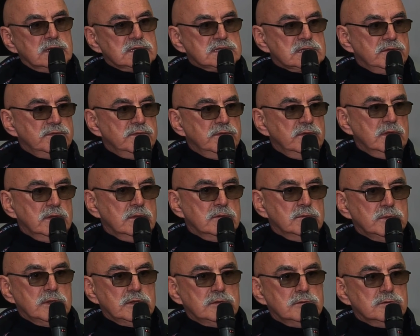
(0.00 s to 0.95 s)
uh,
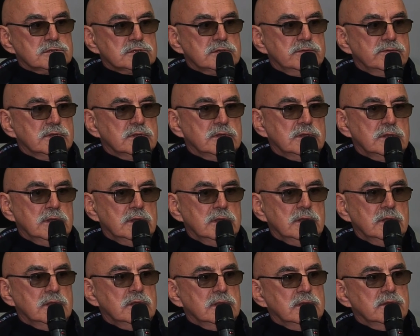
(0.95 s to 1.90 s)
building uh,
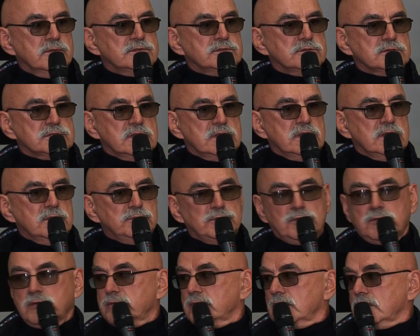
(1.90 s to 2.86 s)
which
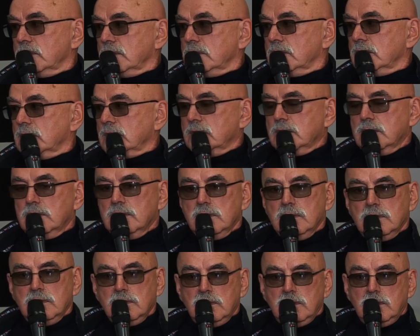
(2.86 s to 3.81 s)
was
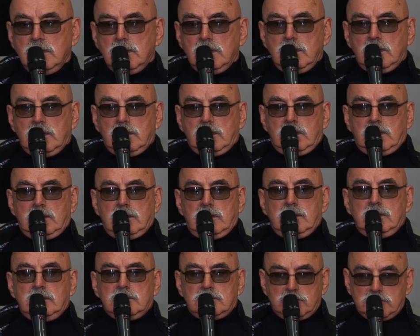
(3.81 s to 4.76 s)
built
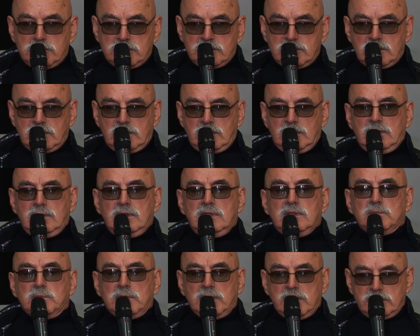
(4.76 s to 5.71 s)
um, according to
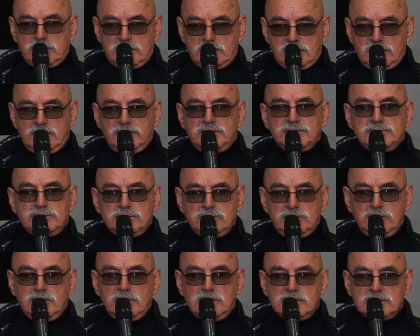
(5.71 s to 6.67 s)
my
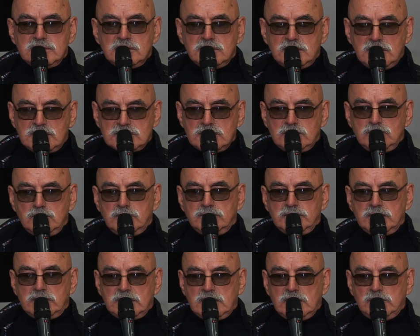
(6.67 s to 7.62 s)
design project.
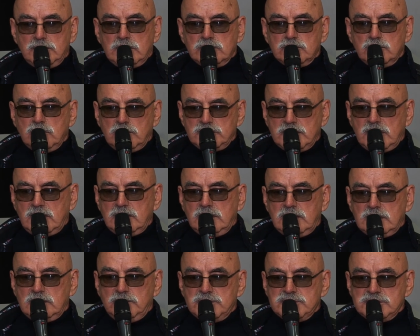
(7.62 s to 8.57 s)
It's a
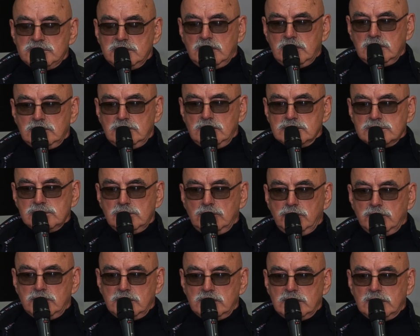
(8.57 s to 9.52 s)
nice
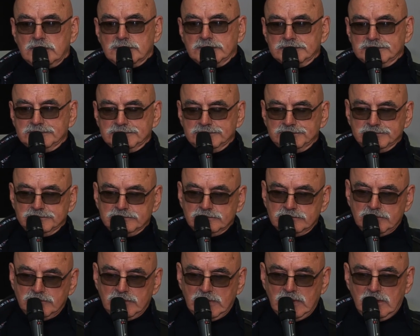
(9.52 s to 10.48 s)

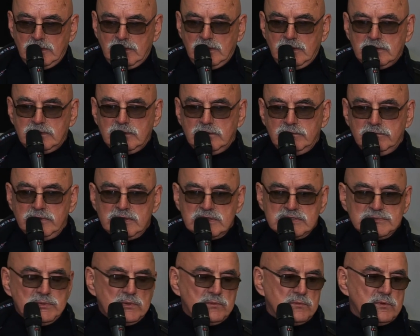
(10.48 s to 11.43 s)
building
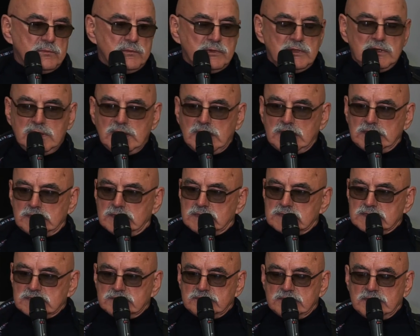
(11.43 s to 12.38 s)
with
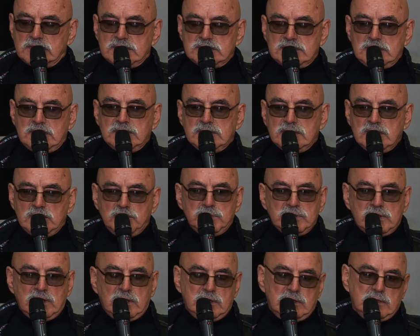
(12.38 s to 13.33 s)
a nice
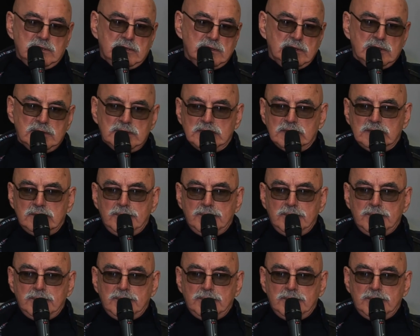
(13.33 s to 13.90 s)
view.